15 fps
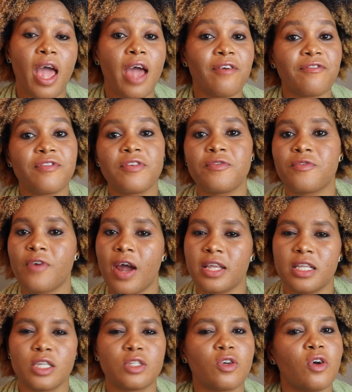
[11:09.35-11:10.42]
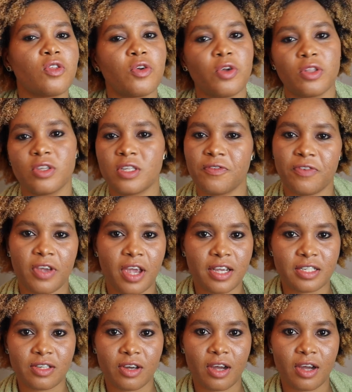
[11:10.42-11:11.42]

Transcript: Every Friday. Turn on your notification,